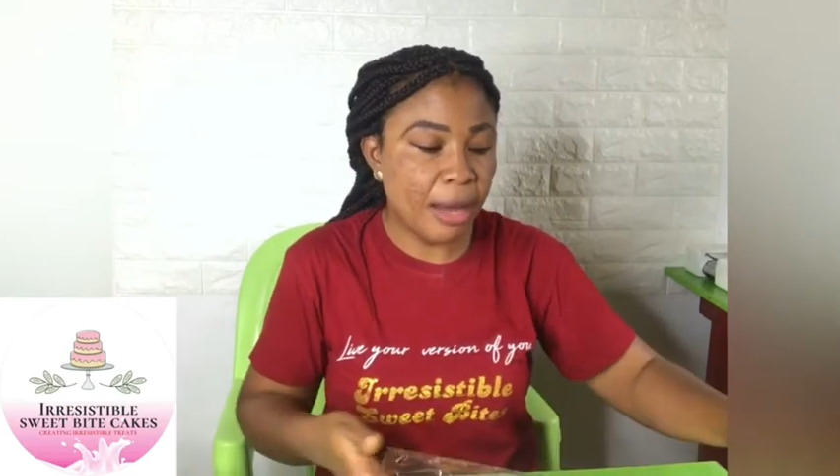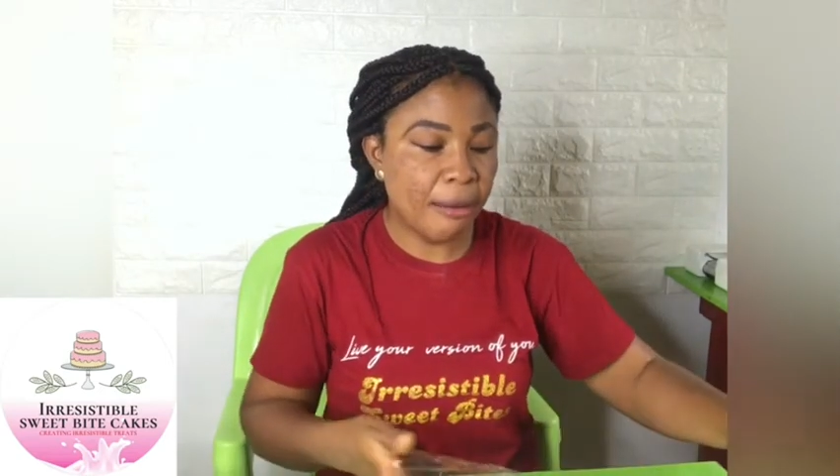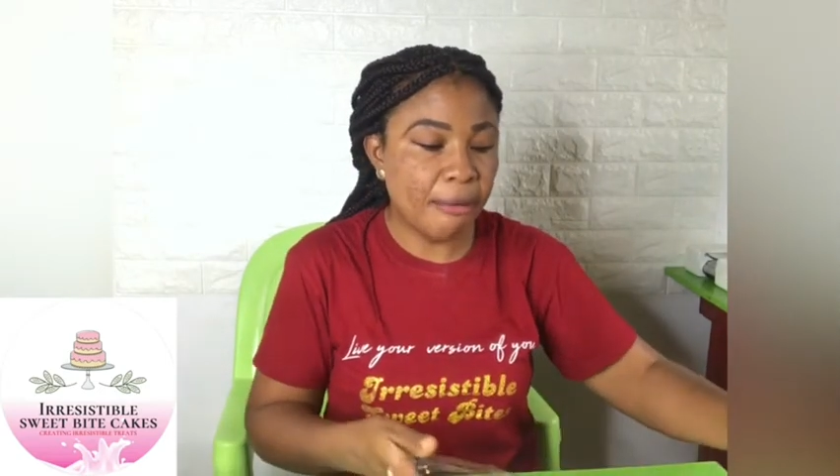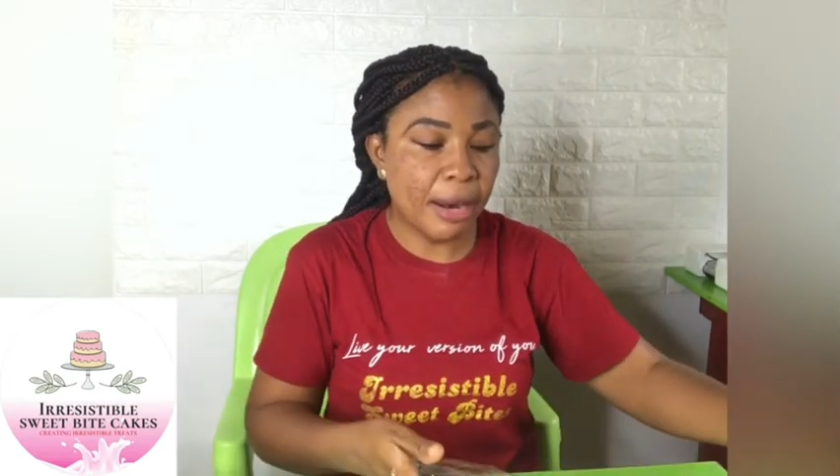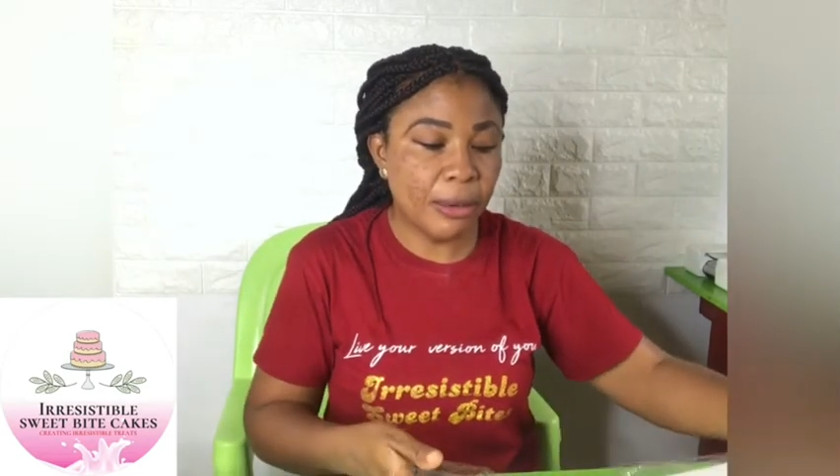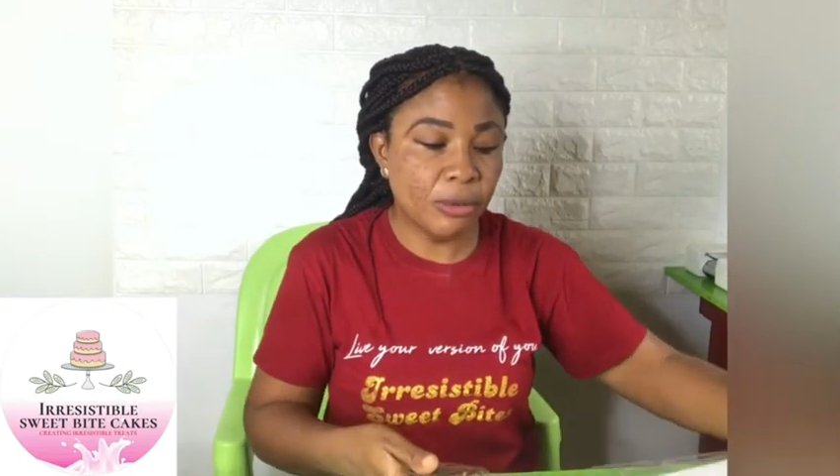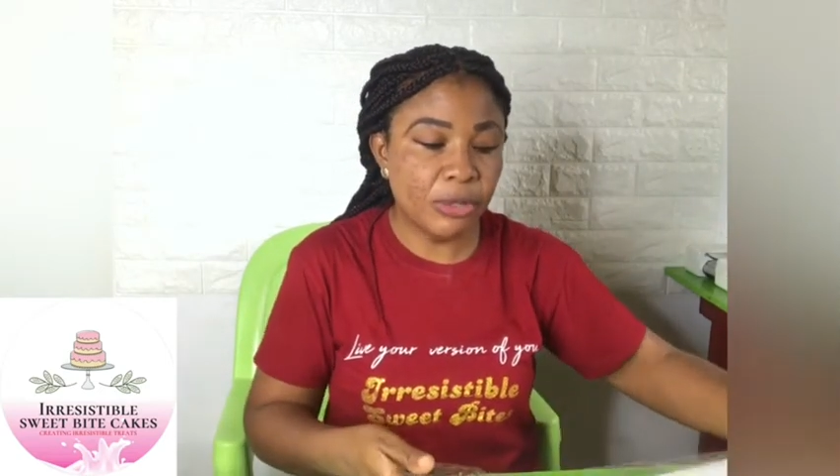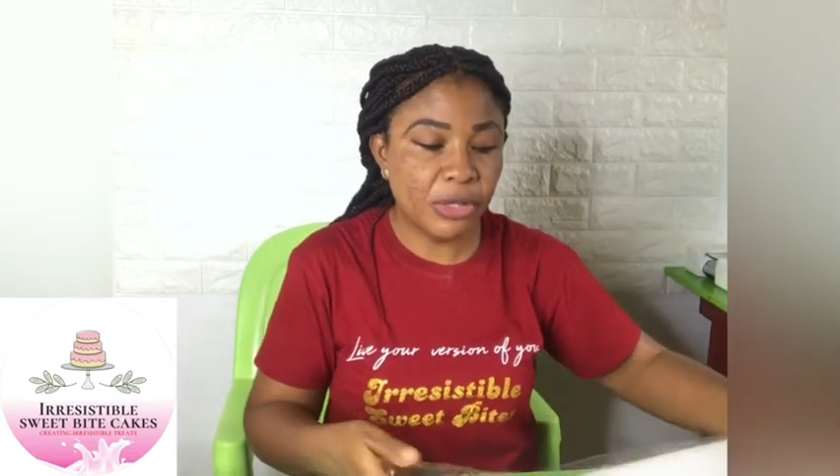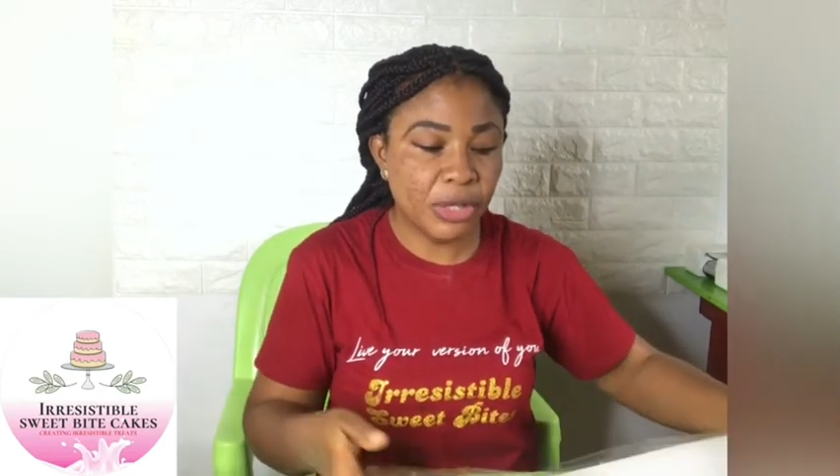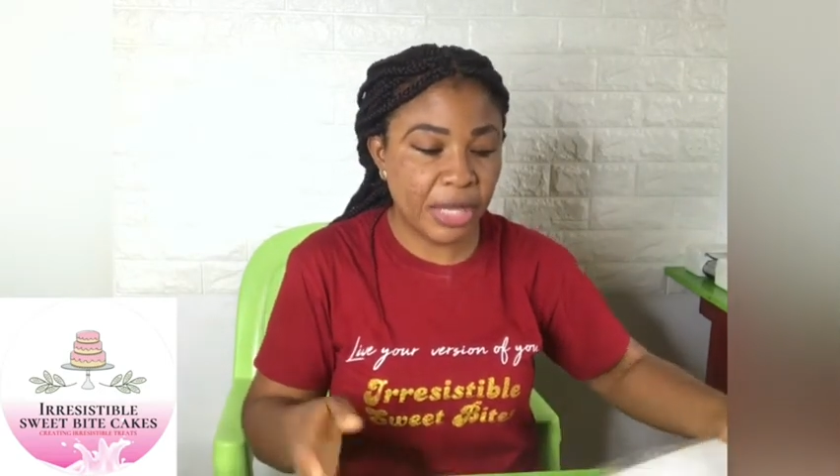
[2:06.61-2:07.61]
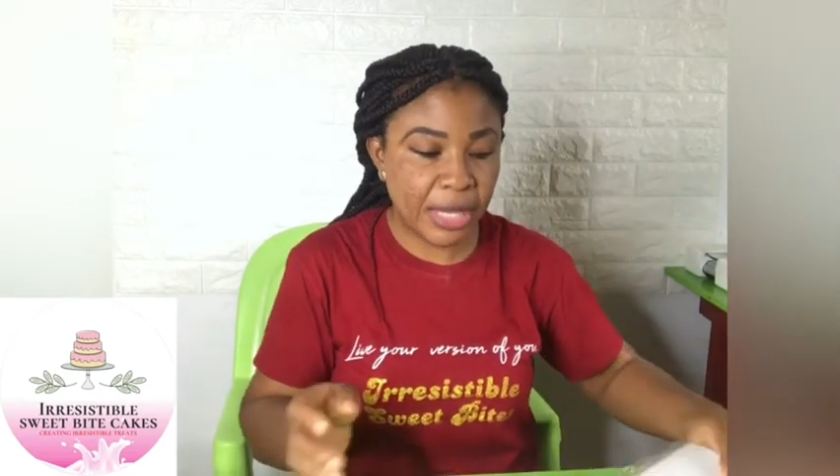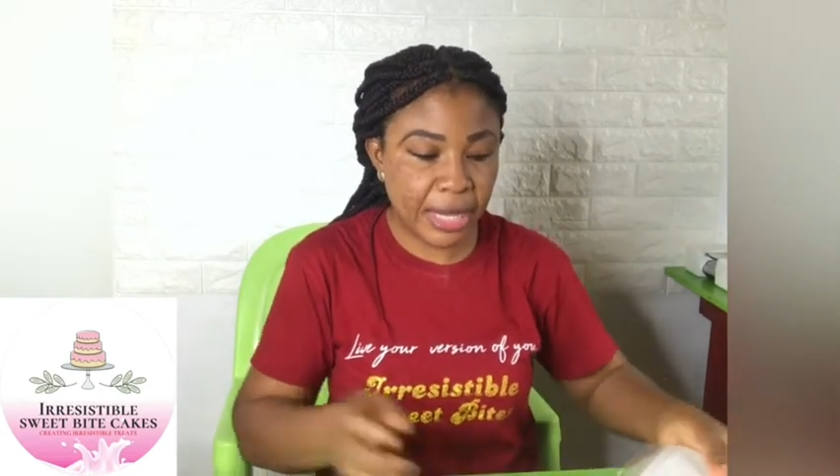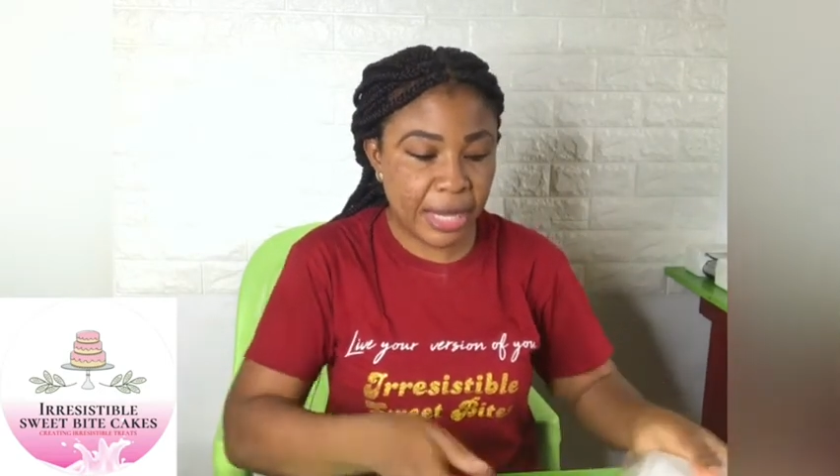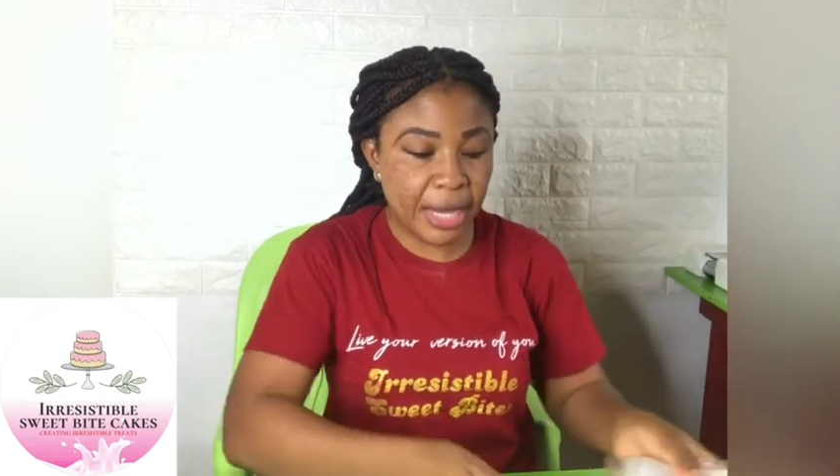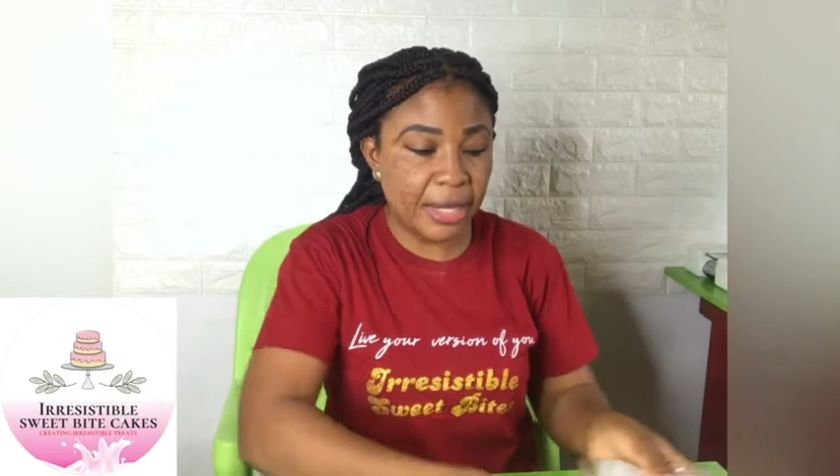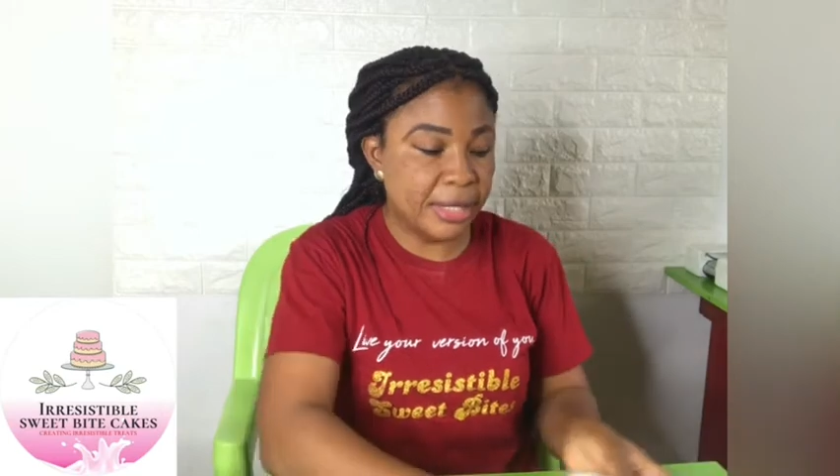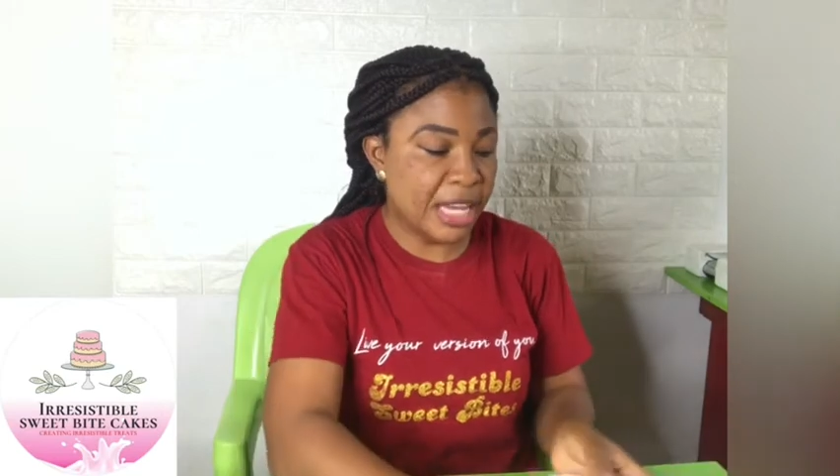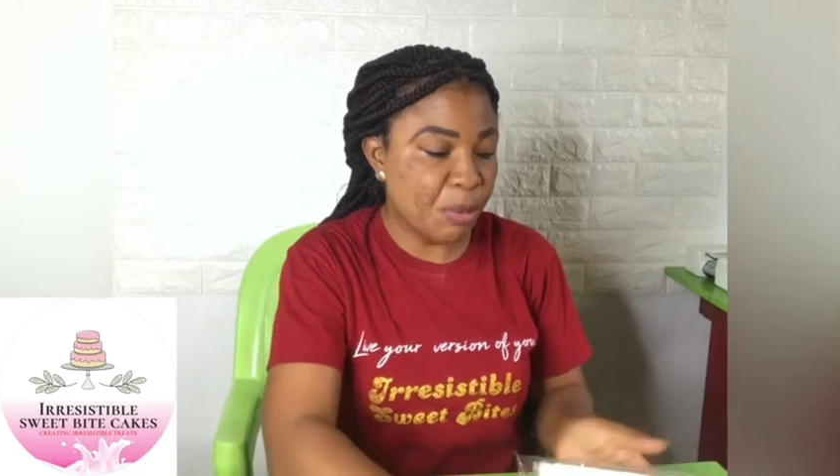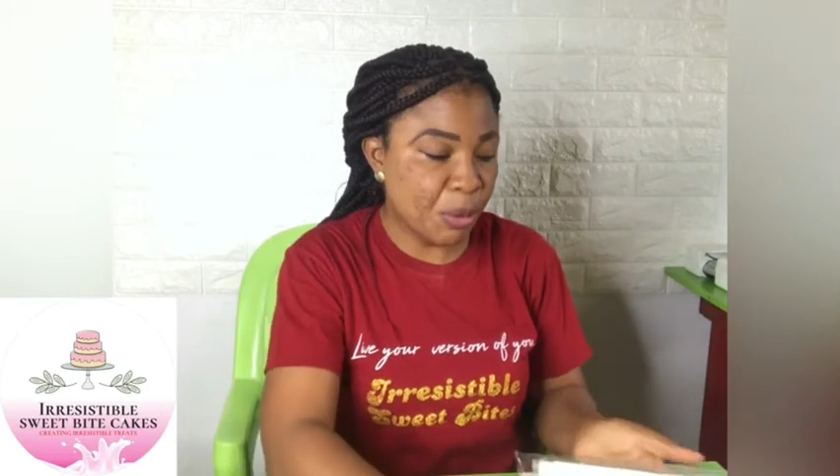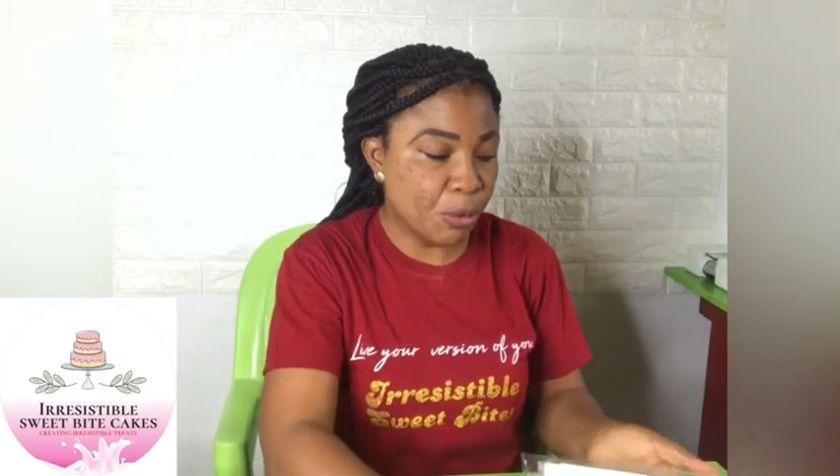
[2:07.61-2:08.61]
around here anytime
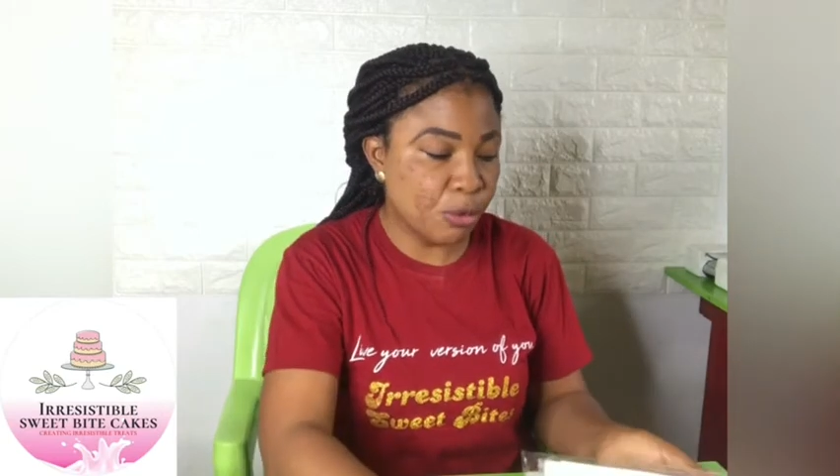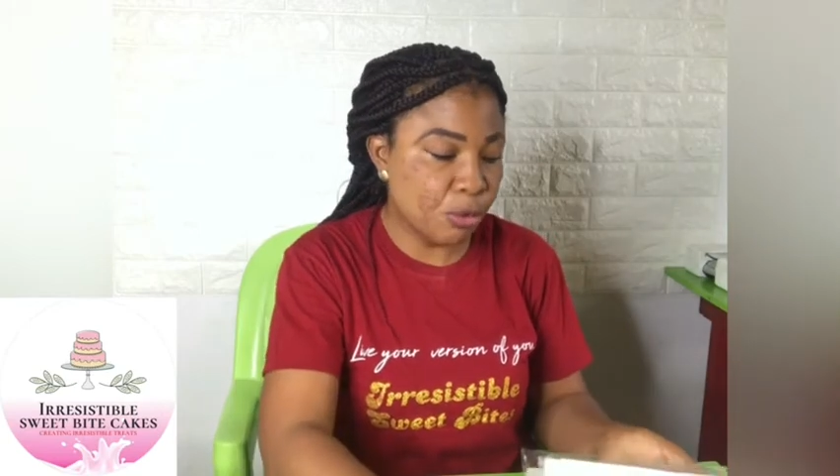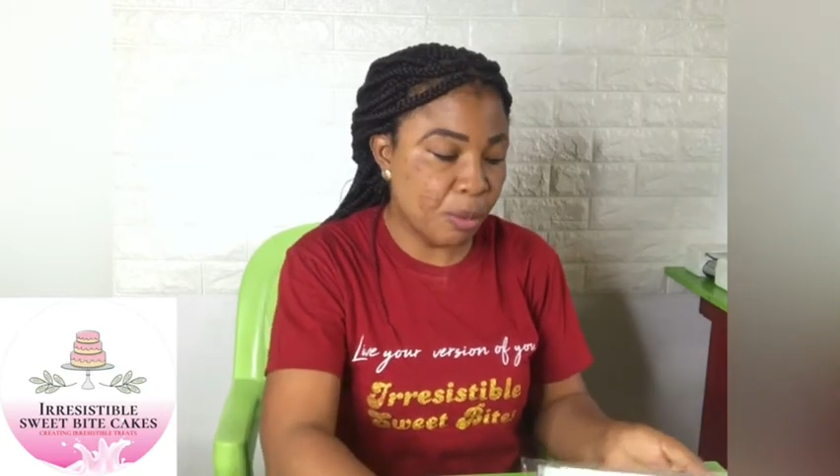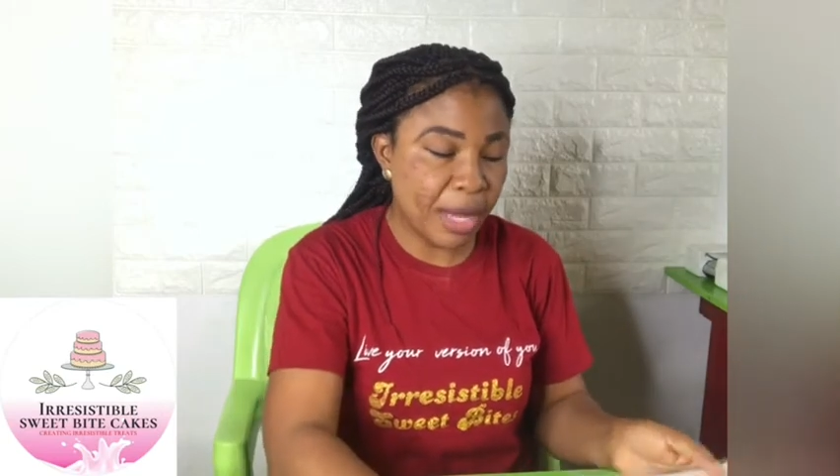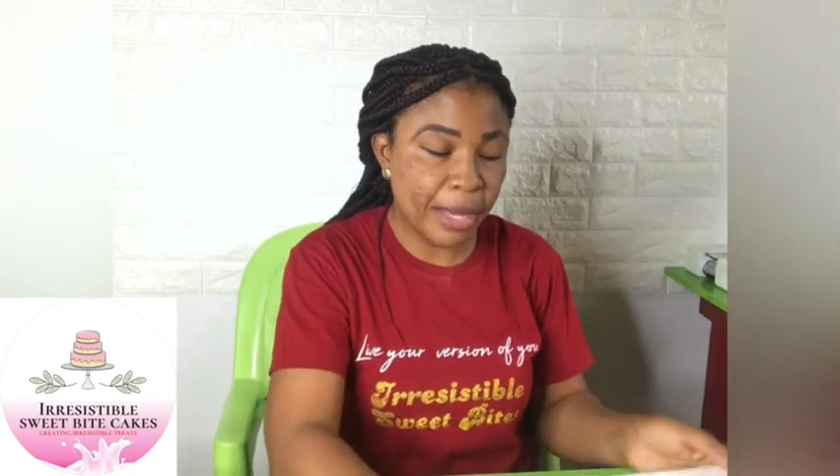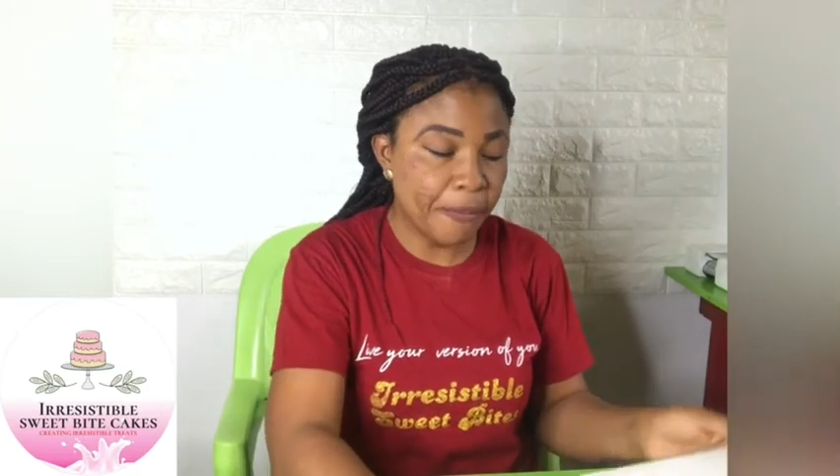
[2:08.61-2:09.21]
I want to buy.